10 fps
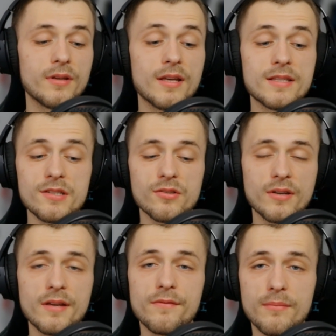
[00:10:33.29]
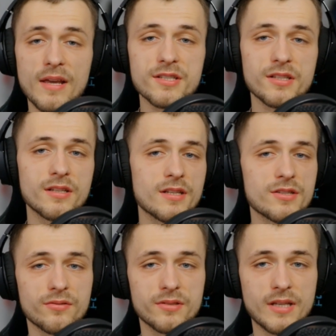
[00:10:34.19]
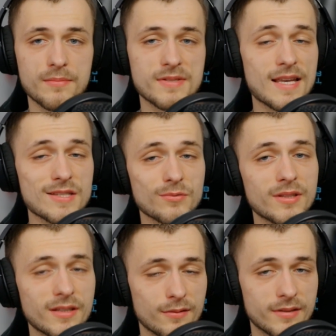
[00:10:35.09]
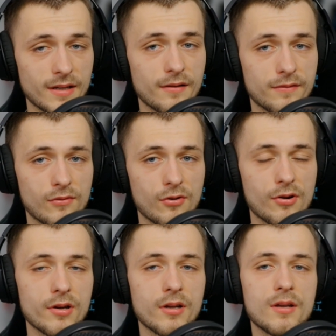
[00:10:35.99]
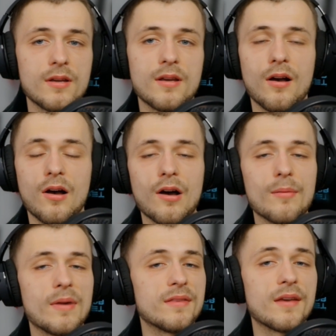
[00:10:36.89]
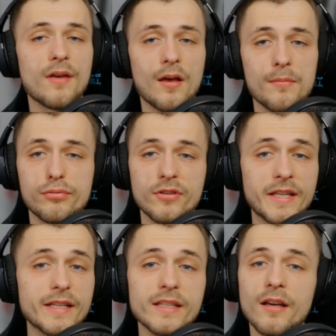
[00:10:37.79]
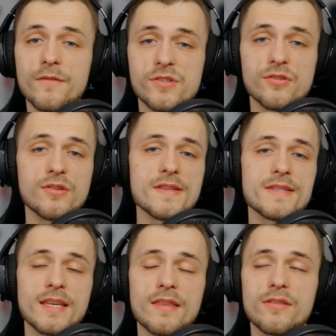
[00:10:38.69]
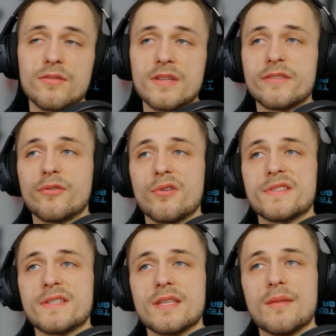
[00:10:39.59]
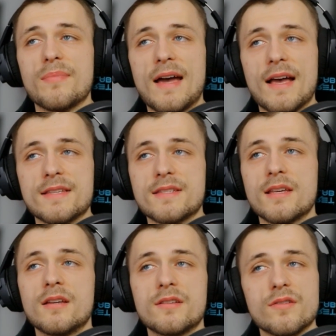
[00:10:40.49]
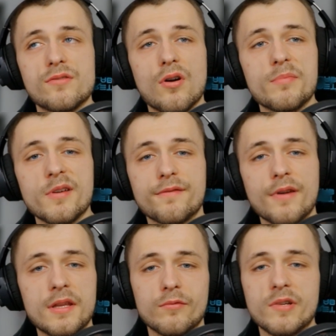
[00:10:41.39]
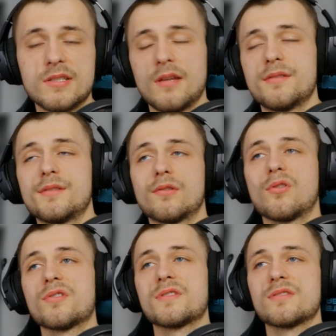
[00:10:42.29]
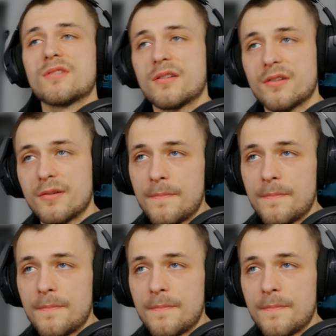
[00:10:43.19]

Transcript: additional information, additional tips. That's what they're there for. And they've helped plenty of students get through these courses in the past. So don't be afraid to reach out to your course instructor.